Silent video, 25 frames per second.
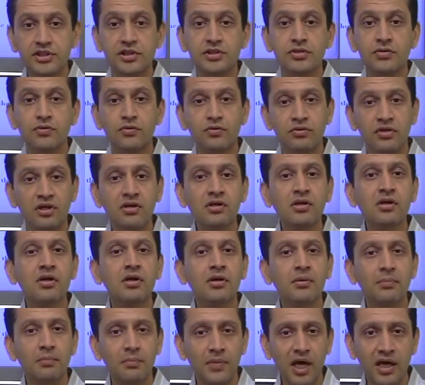which is through the
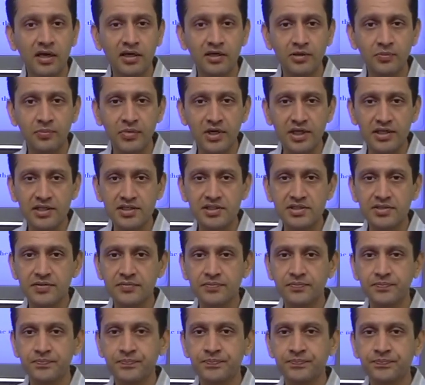marketplace.